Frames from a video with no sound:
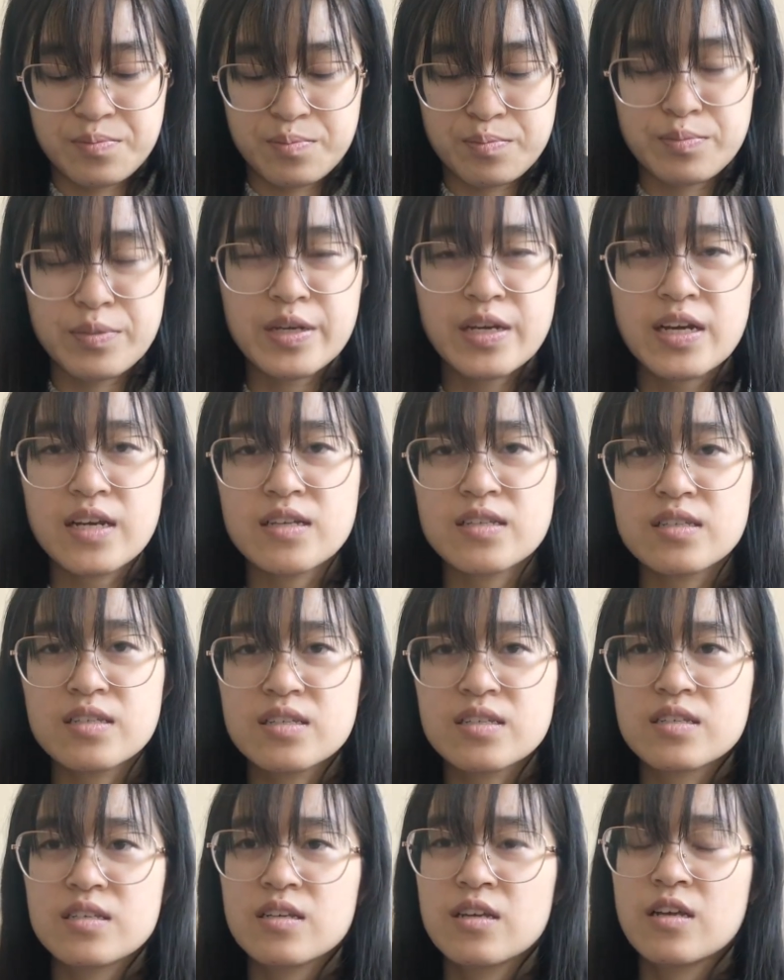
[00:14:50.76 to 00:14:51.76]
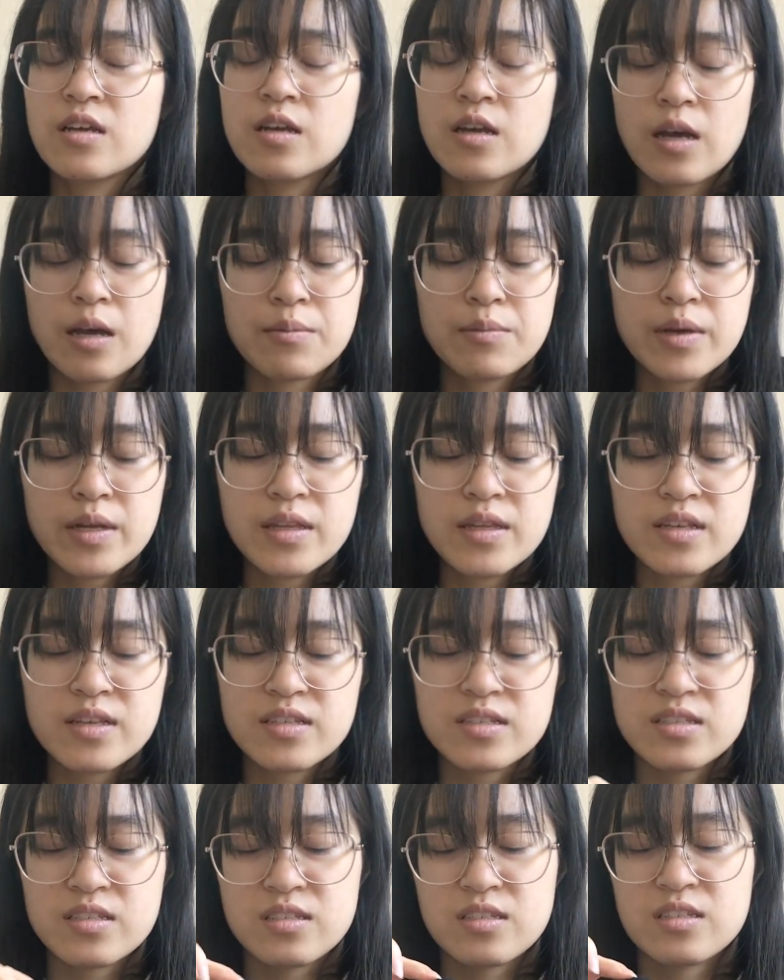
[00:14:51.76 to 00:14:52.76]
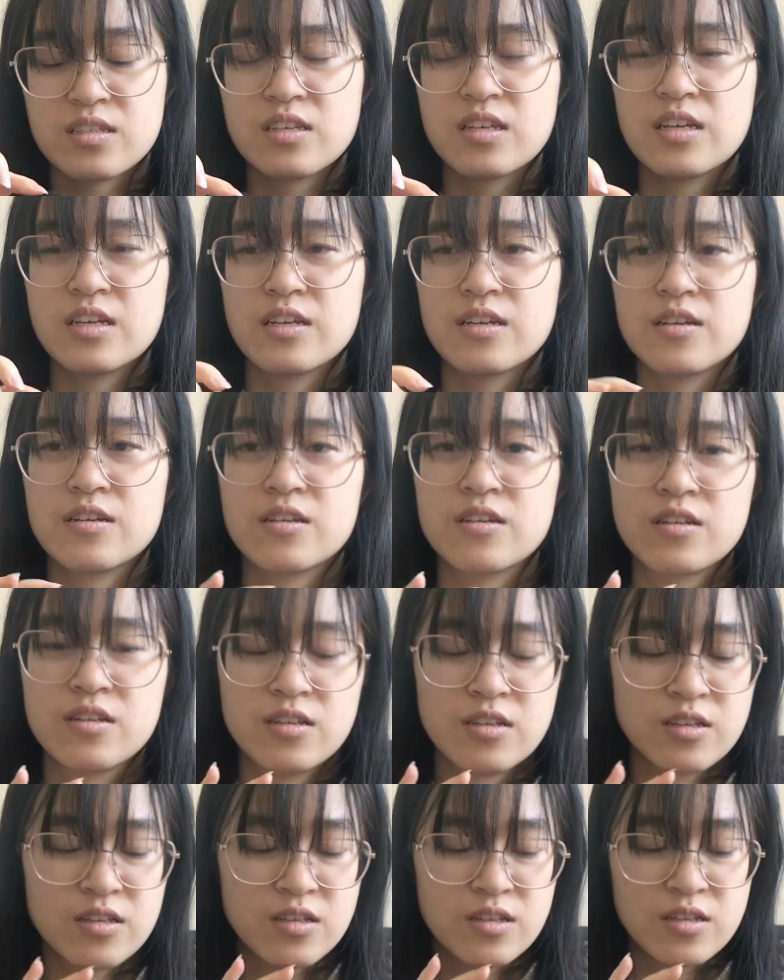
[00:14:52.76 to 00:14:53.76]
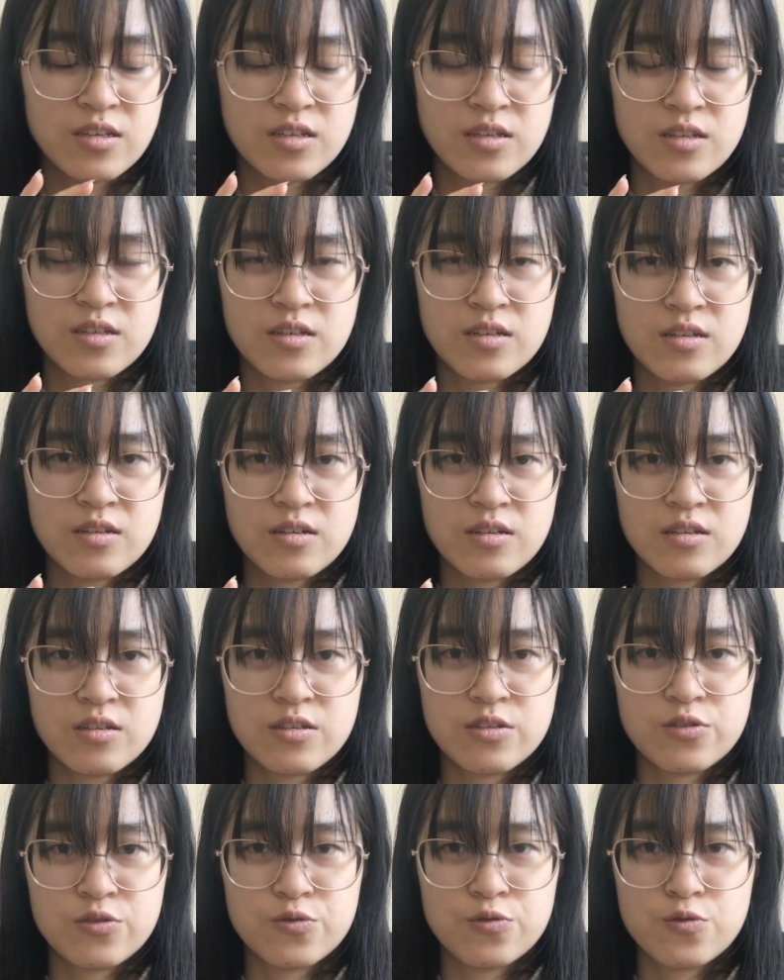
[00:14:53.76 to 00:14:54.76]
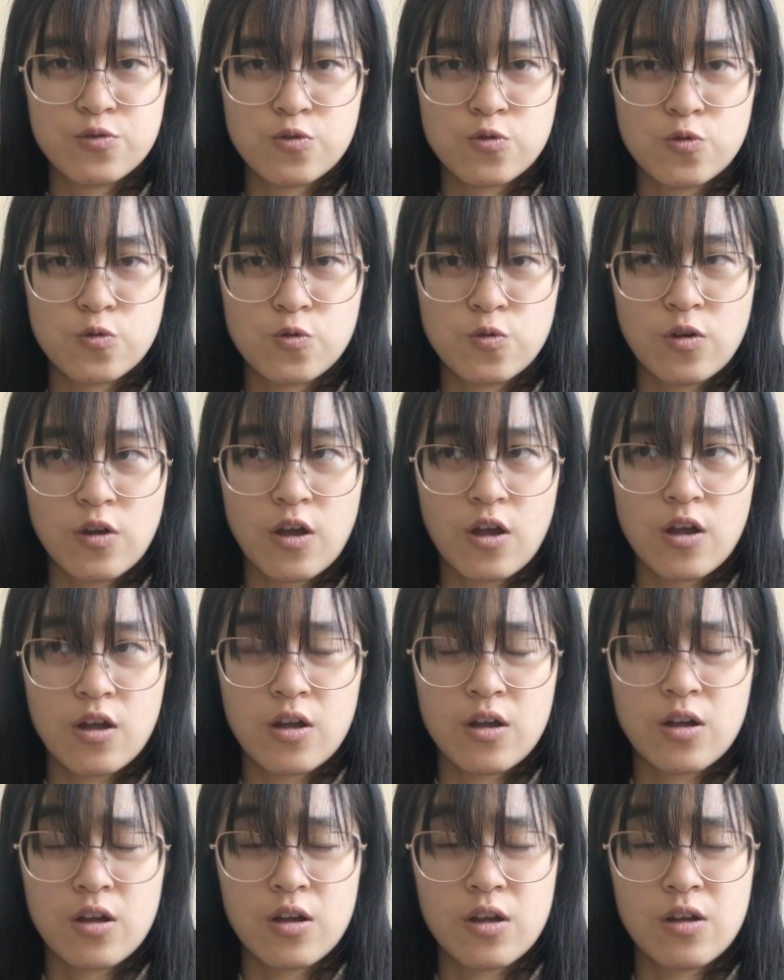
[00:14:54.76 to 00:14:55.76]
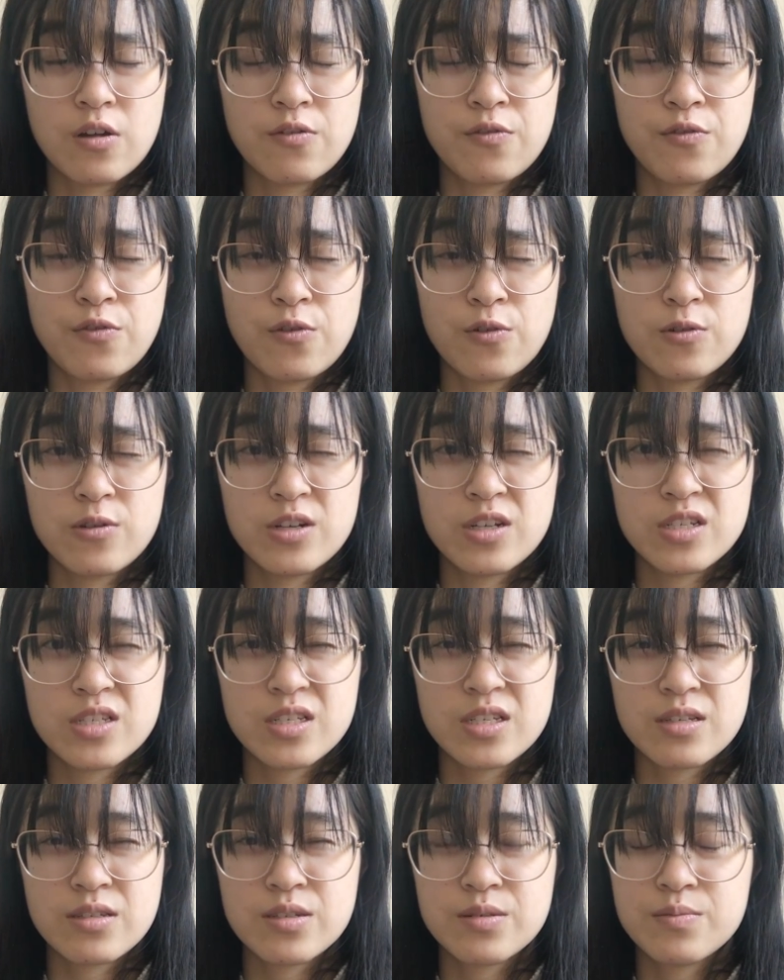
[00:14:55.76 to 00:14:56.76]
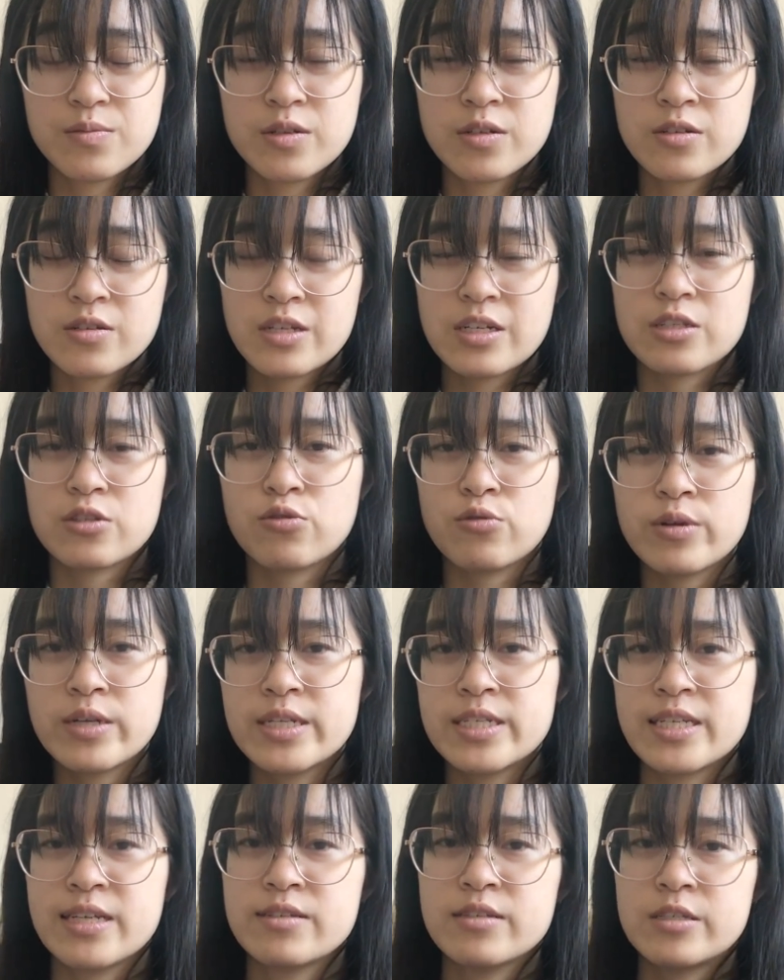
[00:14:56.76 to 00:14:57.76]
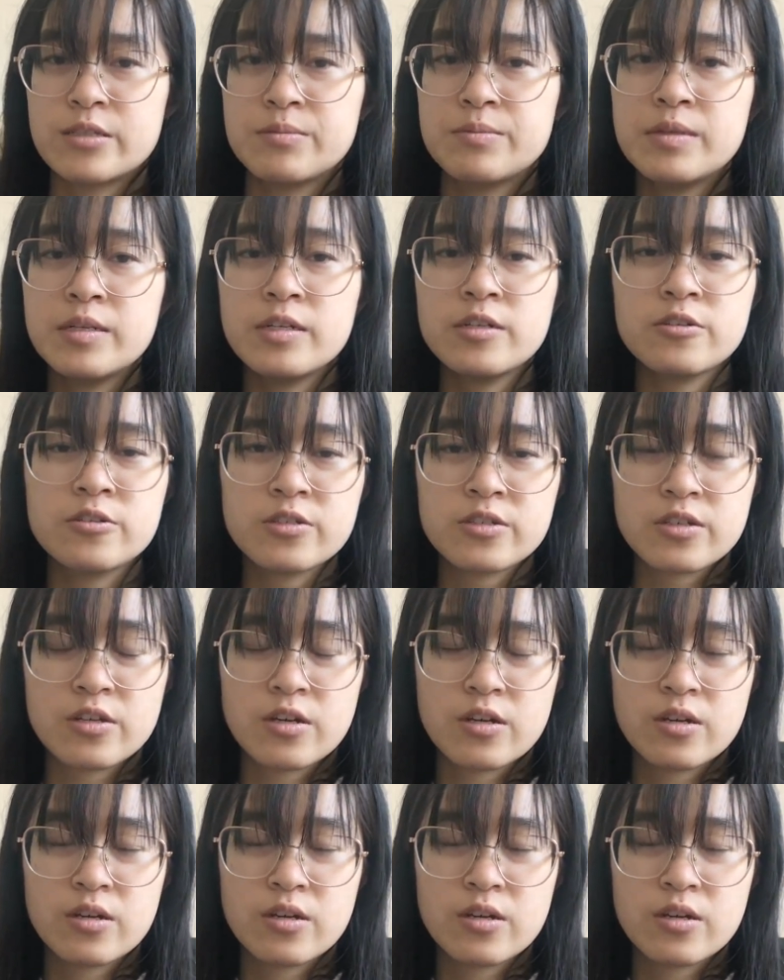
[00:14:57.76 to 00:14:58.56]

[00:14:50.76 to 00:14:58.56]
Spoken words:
because I made this like to a 40 centimeter, like 20 centimeters,